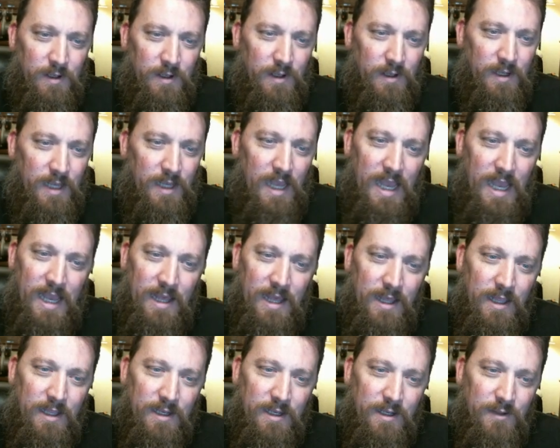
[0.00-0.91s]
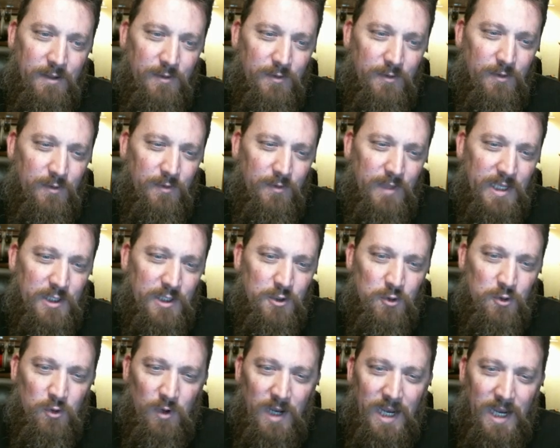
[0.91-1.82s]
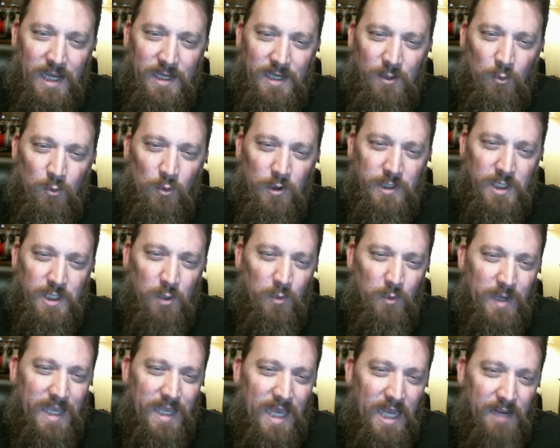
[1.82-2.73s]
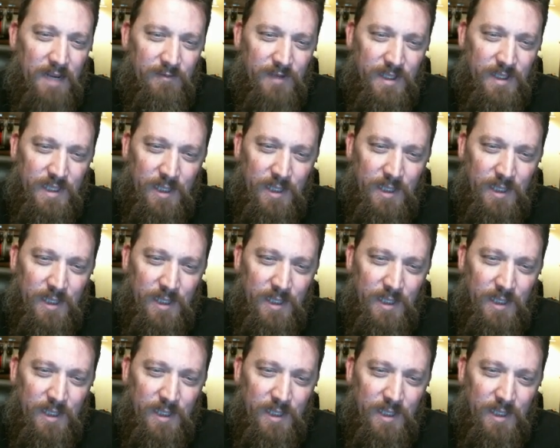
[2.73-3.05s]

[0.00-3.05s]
and they try to work their way out of it.